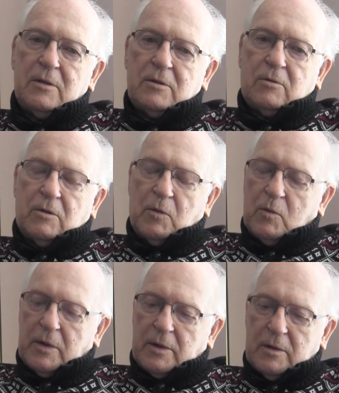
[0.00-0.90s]
So we
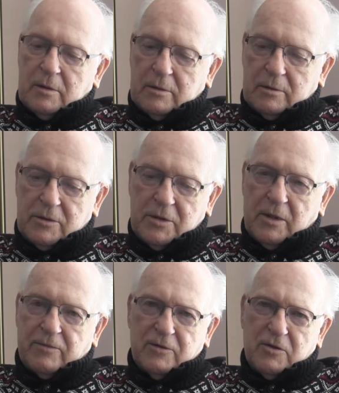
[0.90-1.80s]
went to
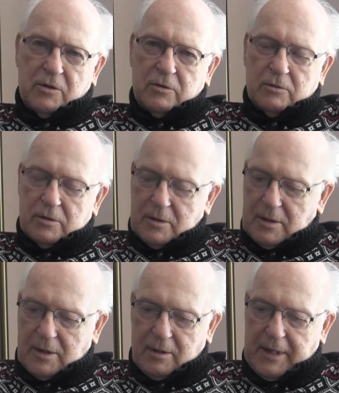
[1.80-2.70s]
several schools.
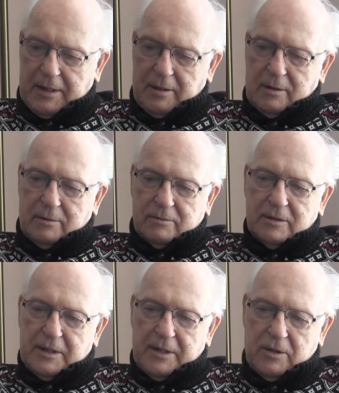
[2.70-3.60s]
Now I
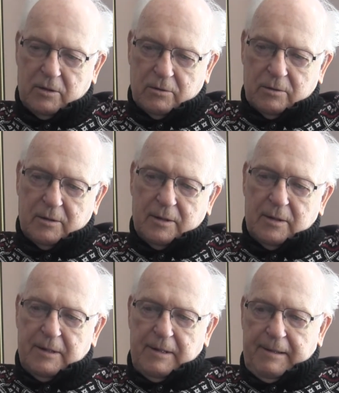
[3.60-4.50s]
really don't,
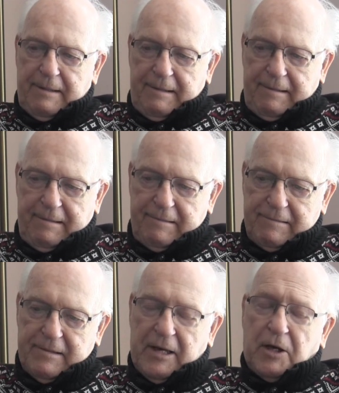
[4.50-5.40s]

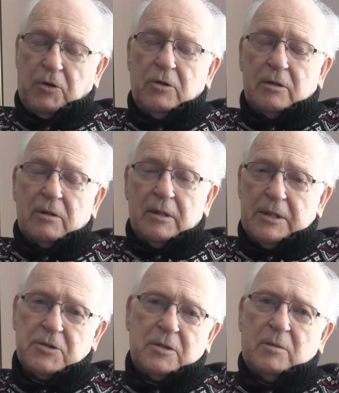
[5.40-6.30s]
I couldn't
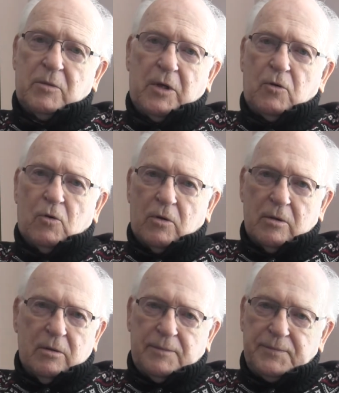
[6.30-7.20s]
list them in
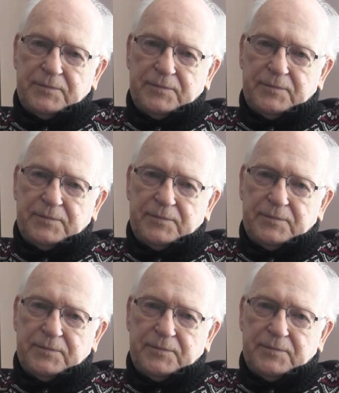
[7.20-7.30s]
order.